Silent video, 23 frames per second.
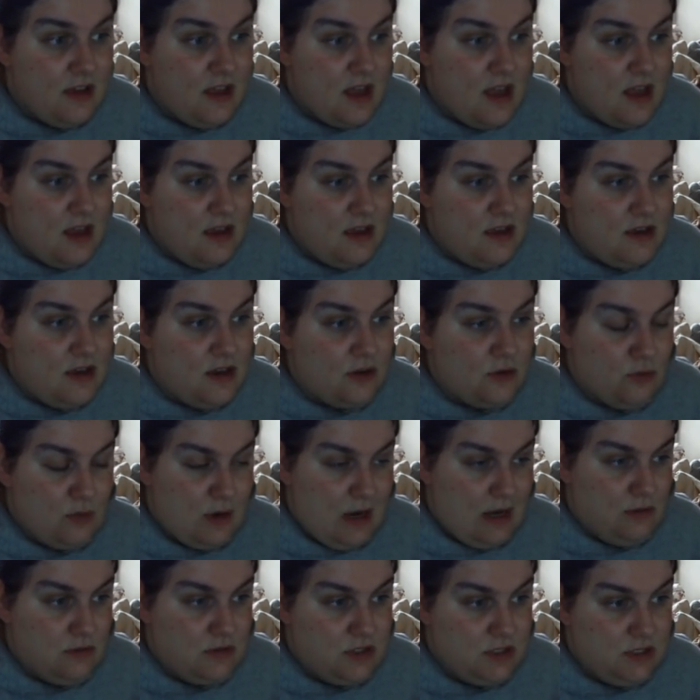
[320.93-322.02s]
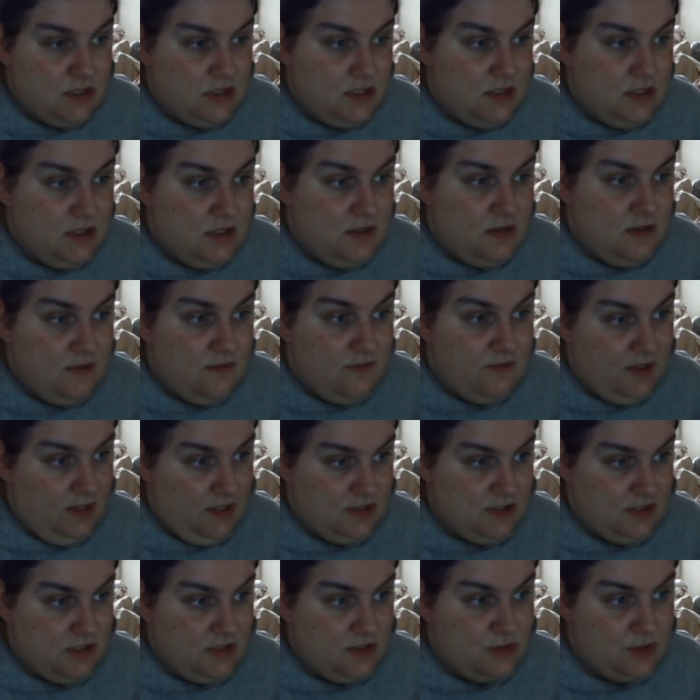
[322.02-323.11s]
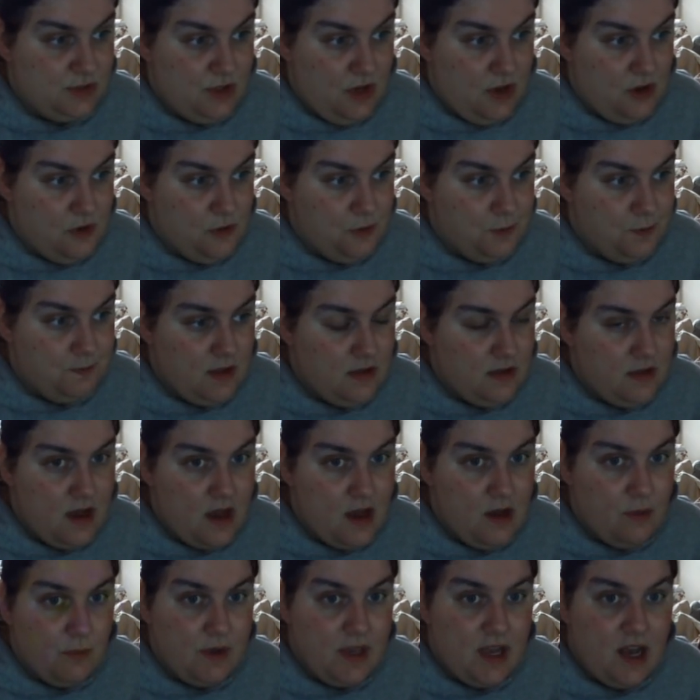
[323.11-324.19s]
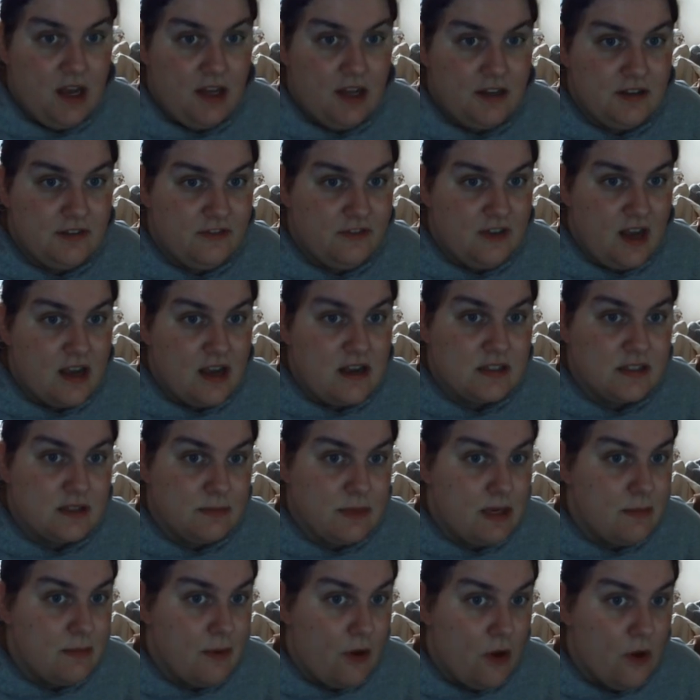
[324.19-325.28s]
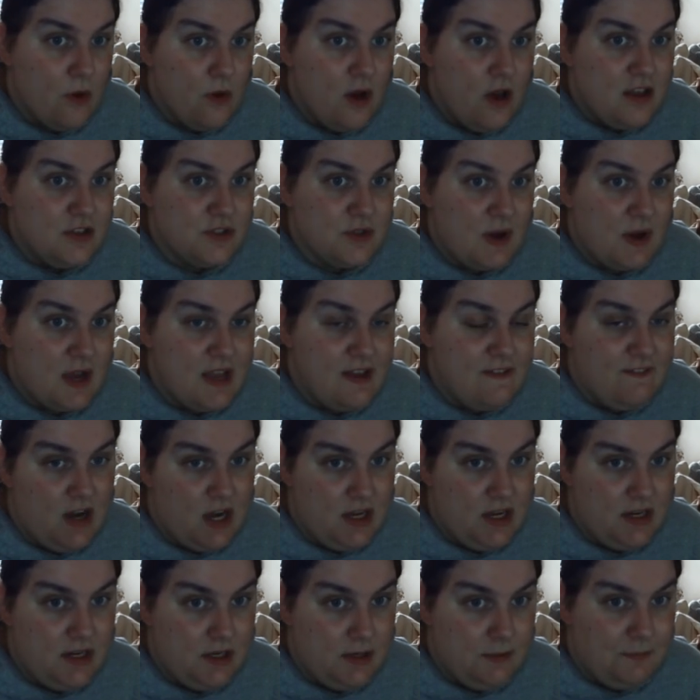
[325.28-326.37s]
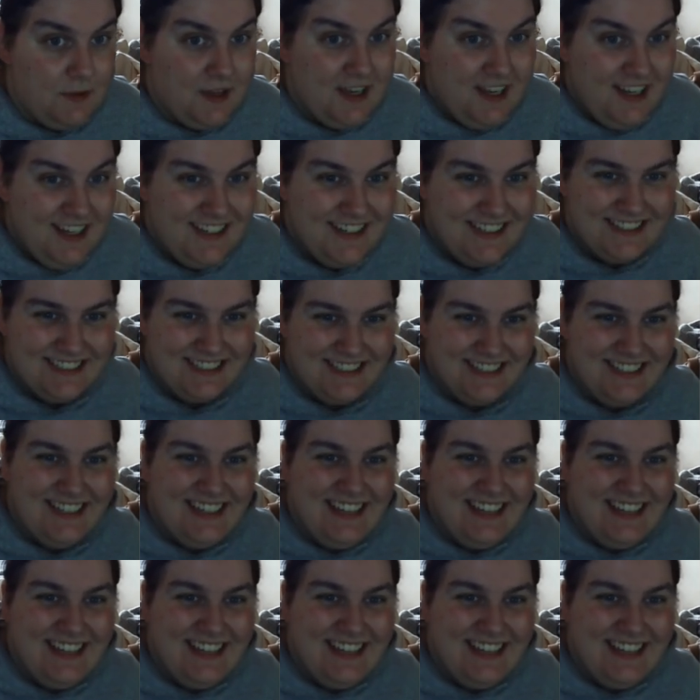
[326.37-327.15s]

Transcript: a grouchy villager. So yeah, we had Fang's Amiibo, so I invited him.